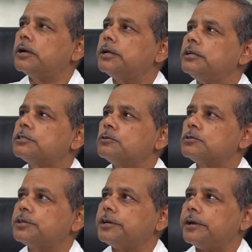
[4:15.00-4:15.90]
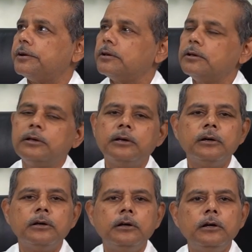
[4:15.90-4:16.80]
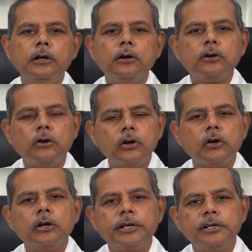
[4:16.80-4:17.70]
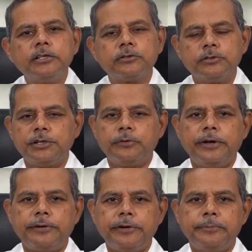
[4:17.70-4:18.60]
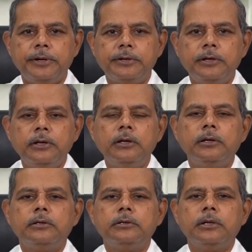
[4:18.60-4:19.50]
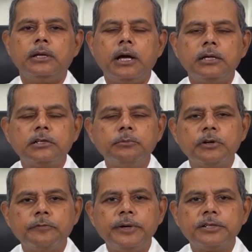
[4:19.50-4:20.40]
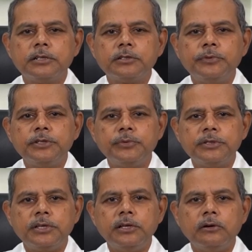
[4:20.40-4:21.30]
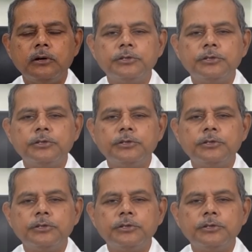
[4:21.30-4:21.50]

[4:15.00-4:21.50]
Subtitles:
are kidney stones treated? Not all kidney stones require treatment. A large number of patients which we see or